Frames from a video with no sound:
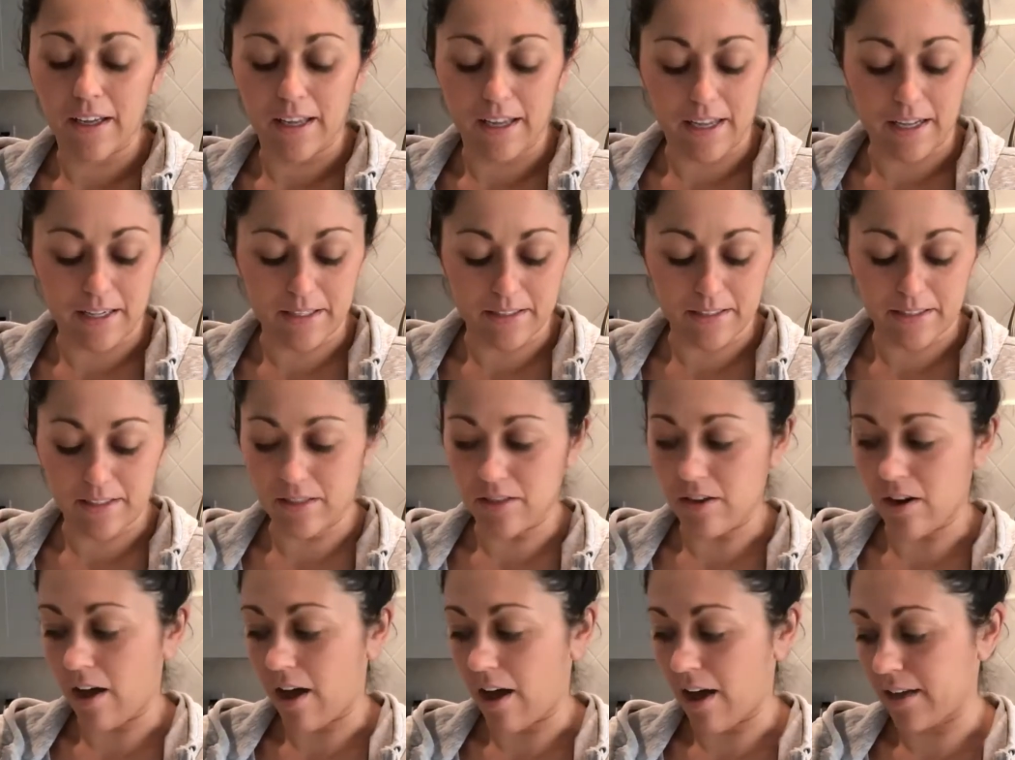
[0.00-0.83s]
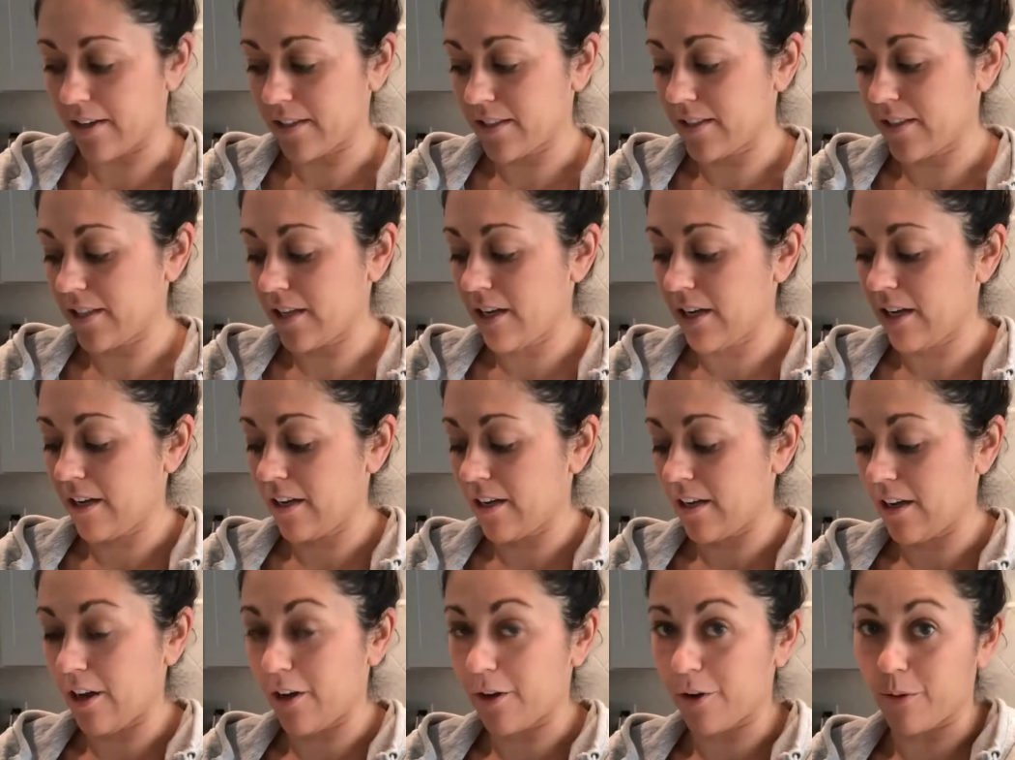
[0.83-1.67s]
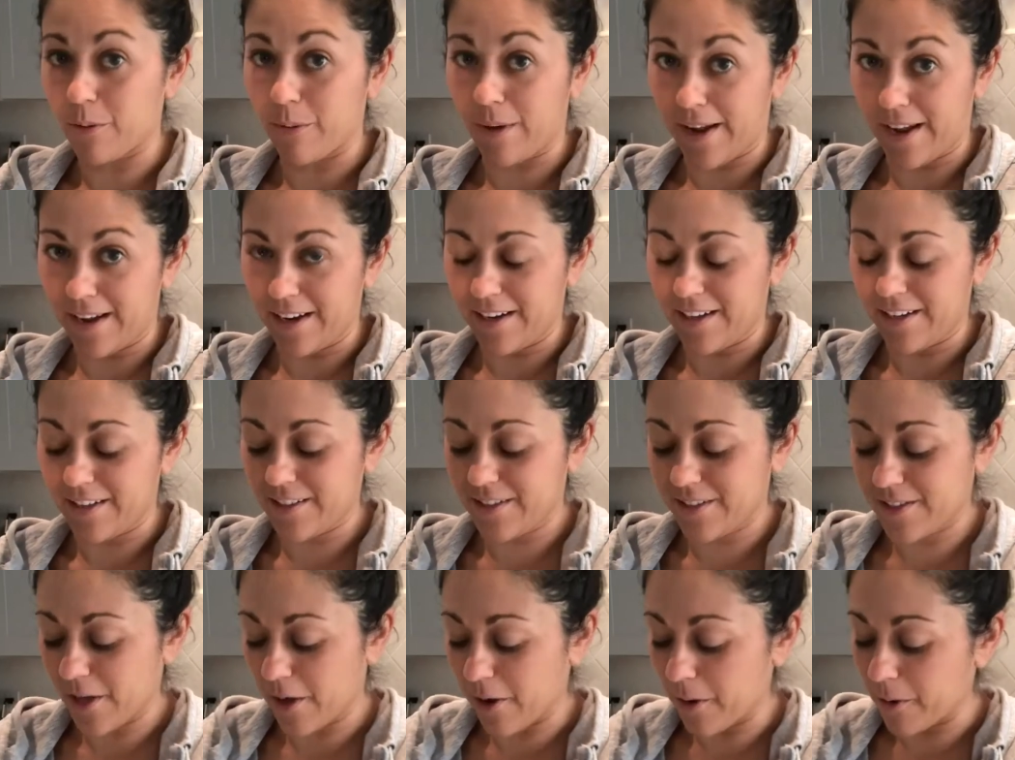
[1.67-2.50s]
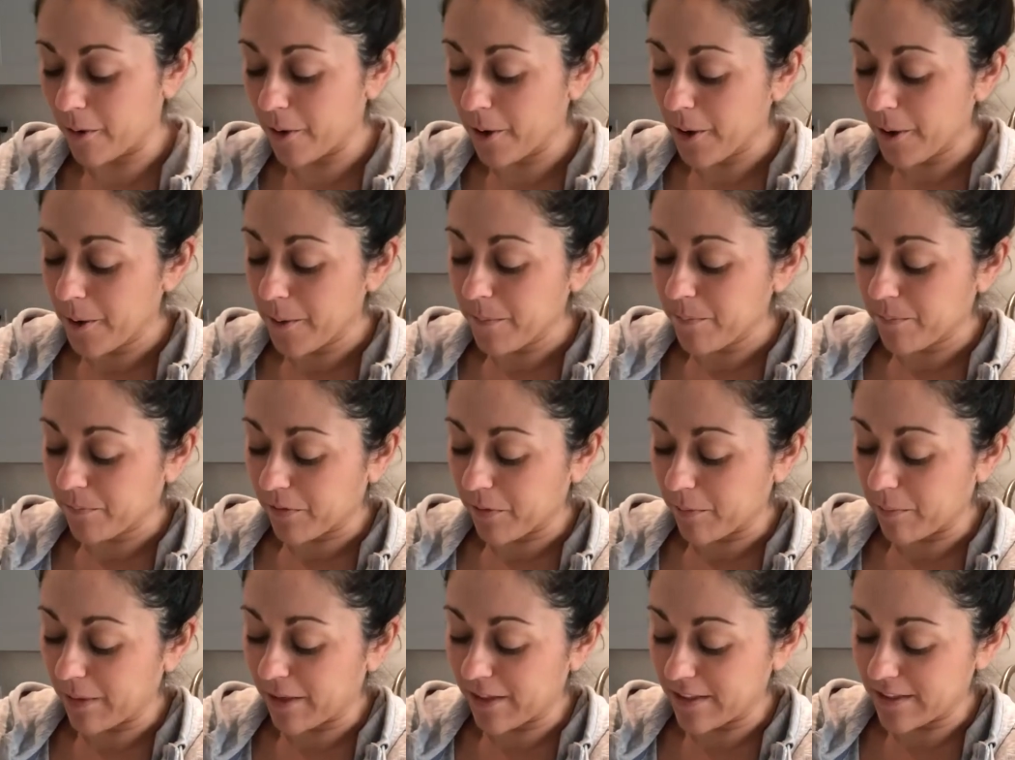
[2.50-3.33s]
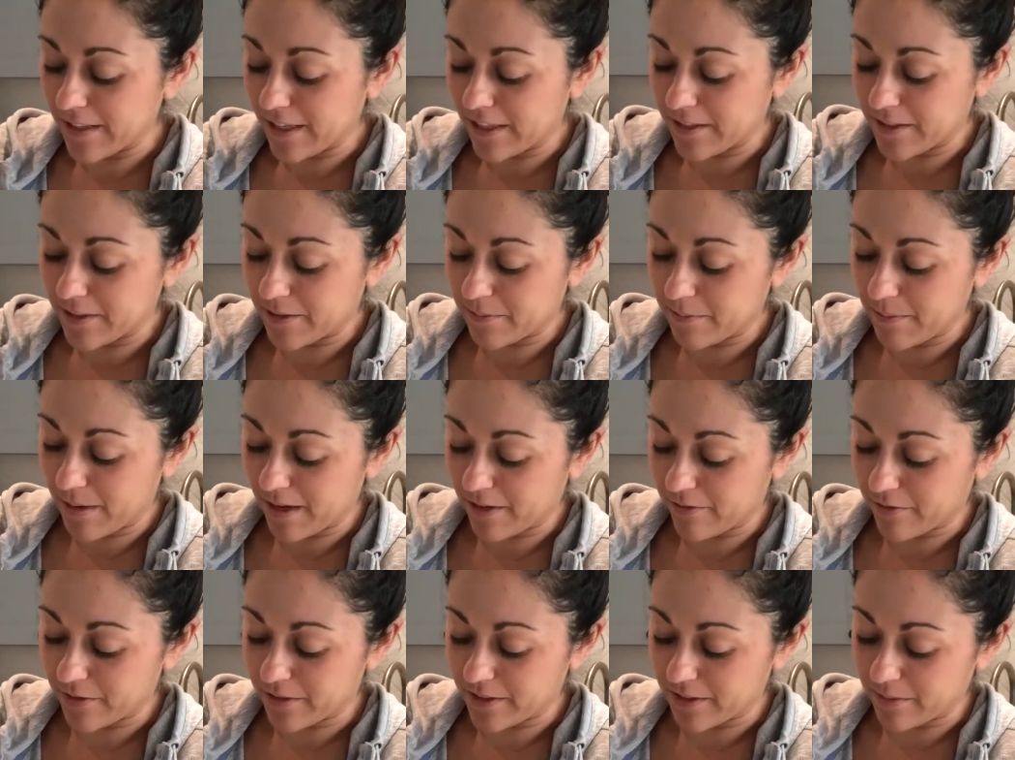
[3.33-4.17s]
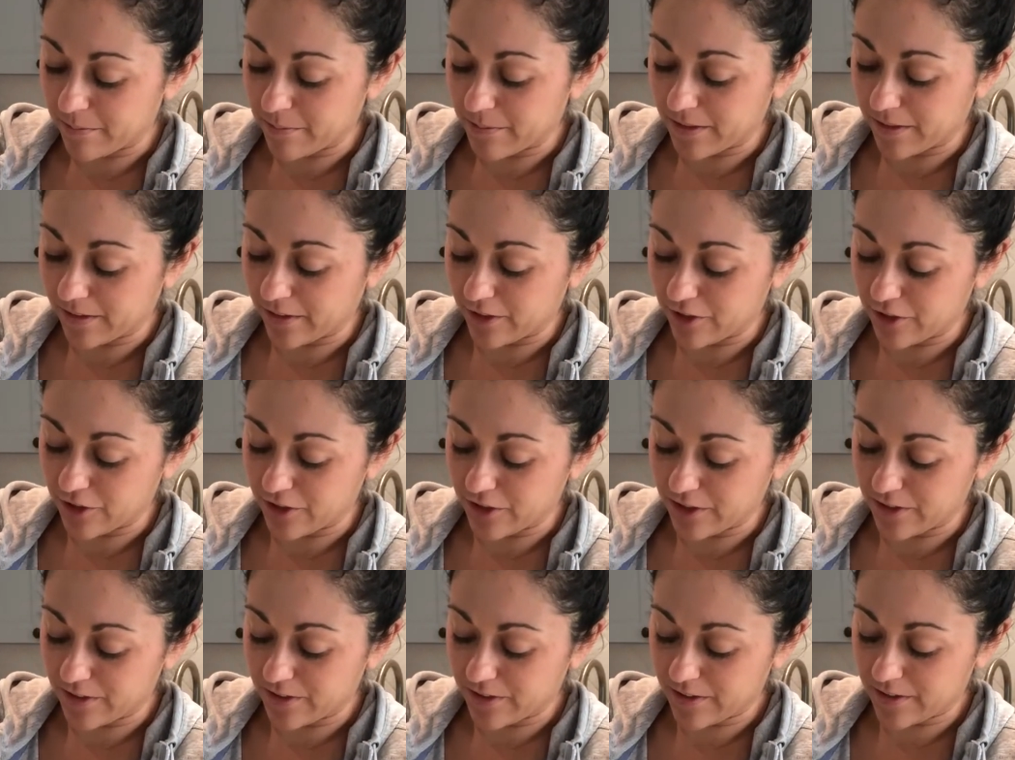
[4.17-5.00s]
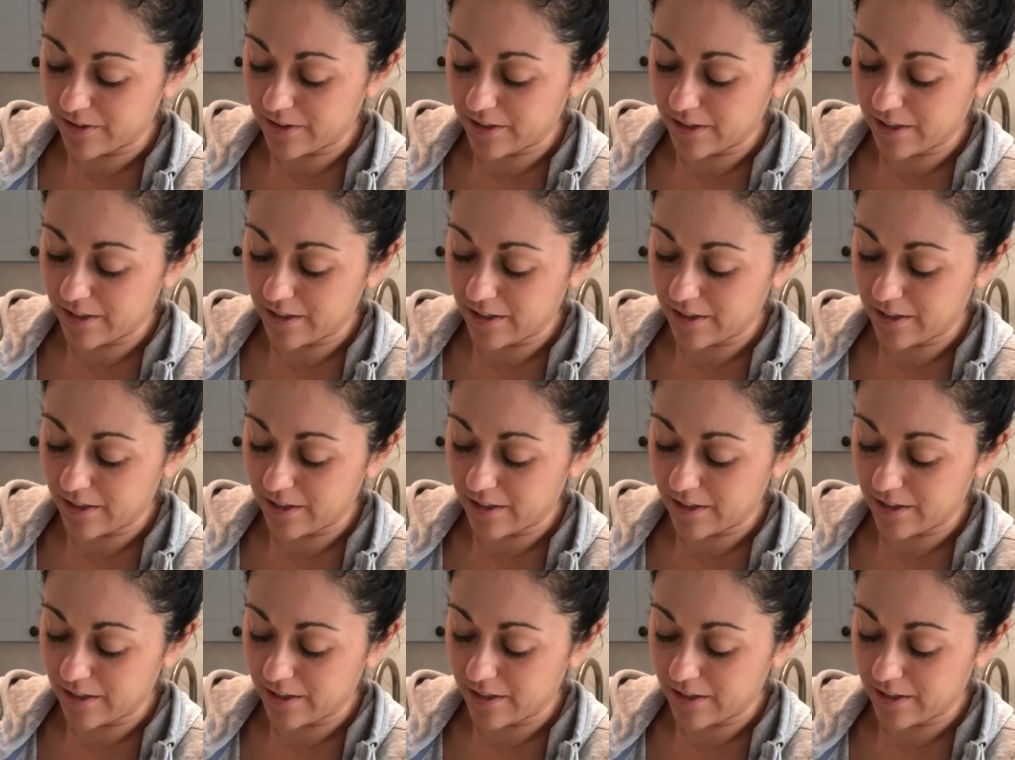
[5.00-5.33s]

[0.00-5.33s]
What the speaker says: It's not a grain. So but it does make for some delicious